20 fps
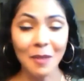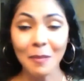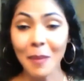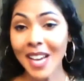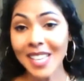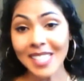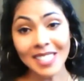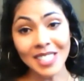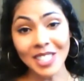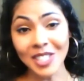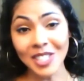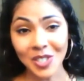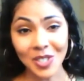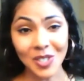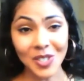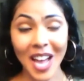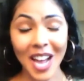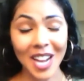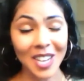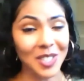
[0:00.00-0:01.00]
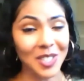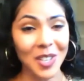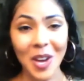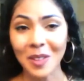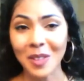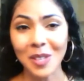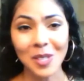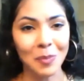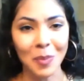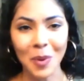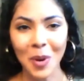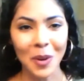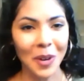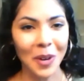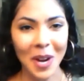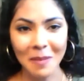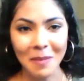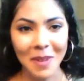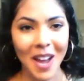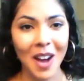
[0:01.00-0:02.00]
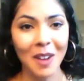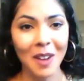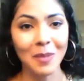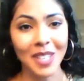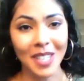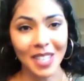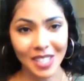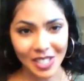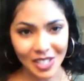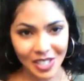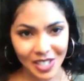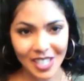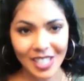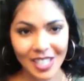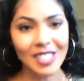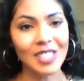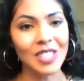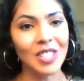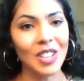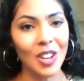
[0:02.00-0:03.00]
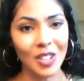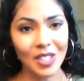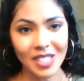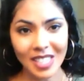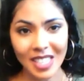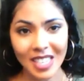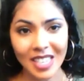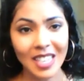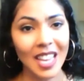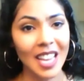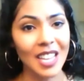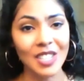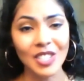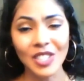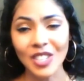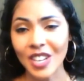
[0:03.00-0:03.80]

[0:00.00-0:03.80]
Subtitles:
my sister's actually on this program now because she's, a teenager.